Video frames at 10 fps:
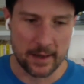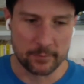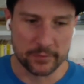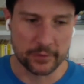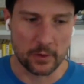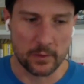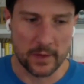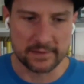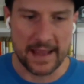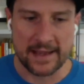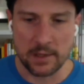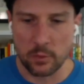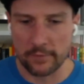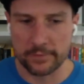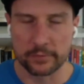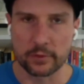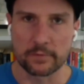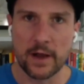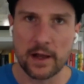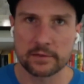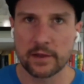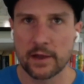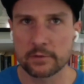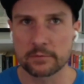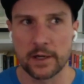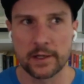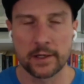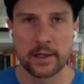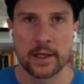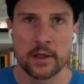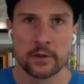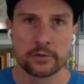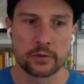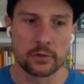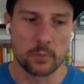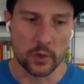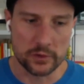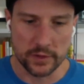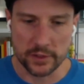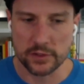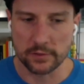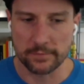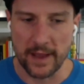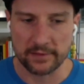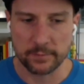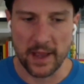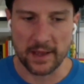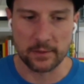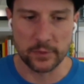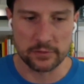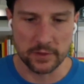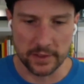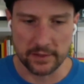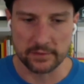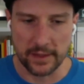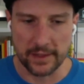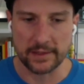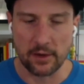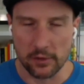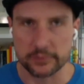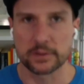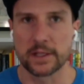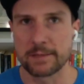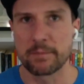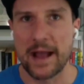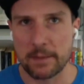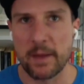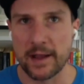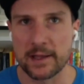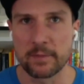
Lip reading: So it's anywhere from sort of hut to hut running to more traditional fast packing, which really is like ultralight backpacking